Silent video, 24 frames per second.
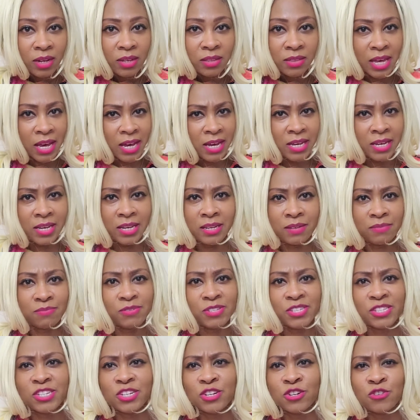they
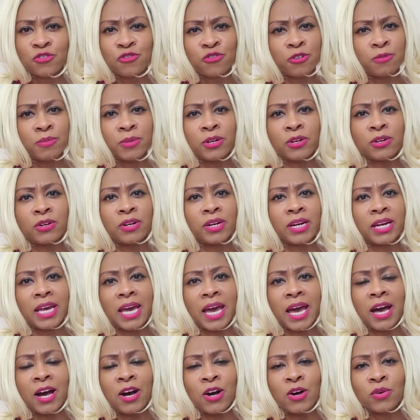steal from your
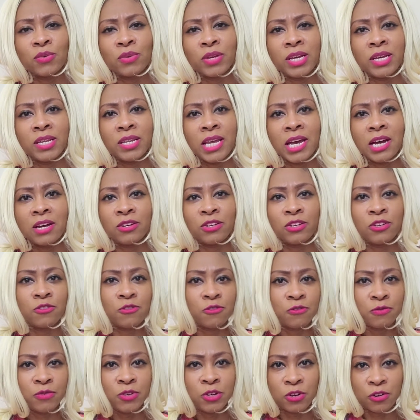account and now
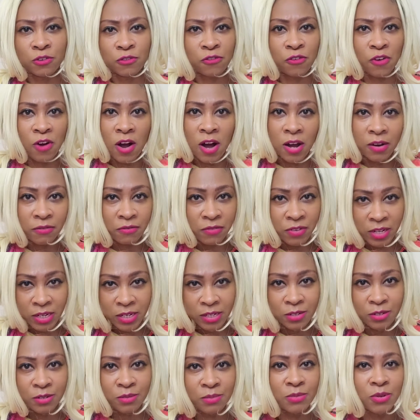you're a fraud
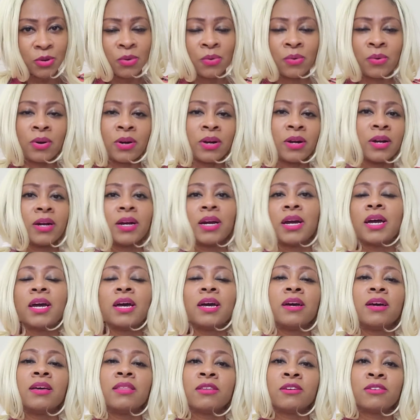victim, or
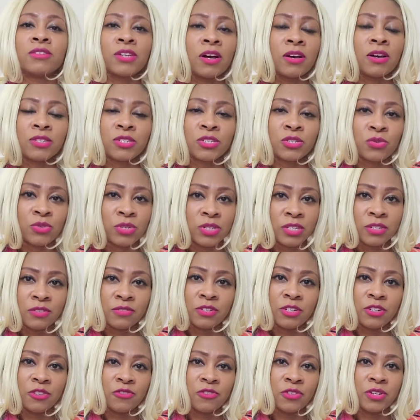there's all sorts
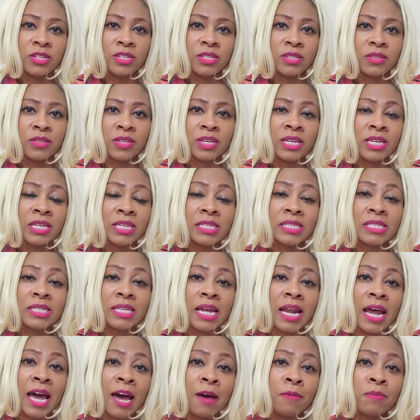of different things
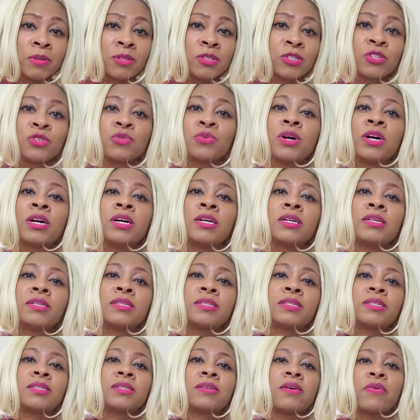that happen to
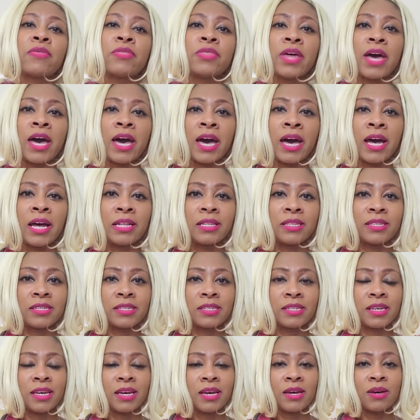us
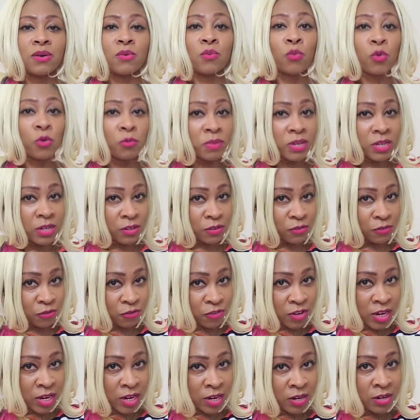that will be
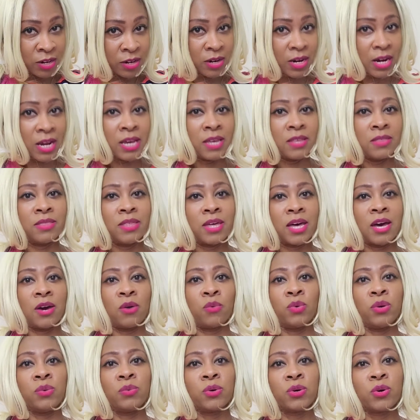unfair and
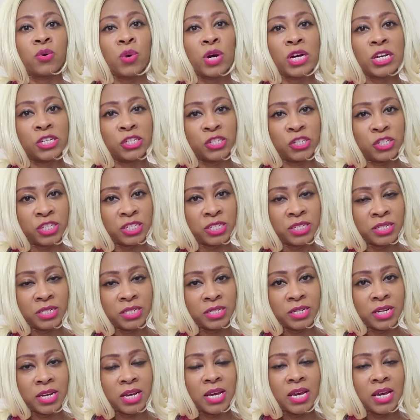that we will question